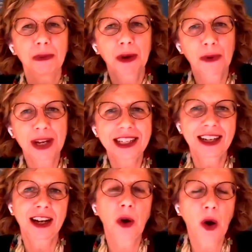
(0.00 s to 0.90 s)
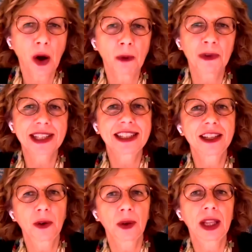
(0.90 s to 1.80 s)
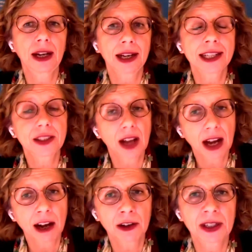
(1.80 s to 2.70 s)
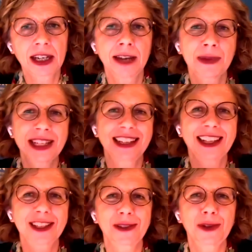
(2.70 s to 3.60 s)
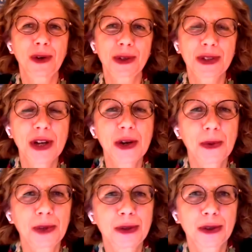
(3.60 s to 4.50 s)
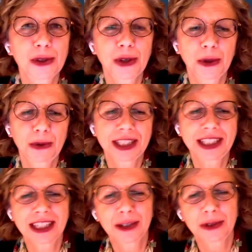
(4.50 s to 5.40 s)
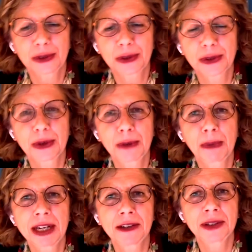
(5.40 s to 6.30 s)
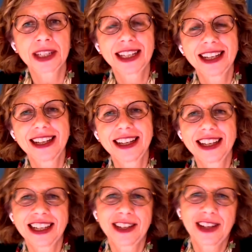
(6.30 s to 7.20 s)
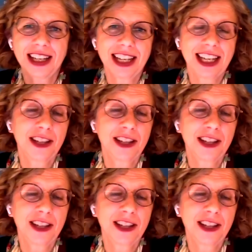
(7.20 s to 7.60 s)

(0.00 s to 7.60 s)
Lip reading: But right now, obviously, all eyes are on climate. And that's, of course, what your show right now is also about. Right.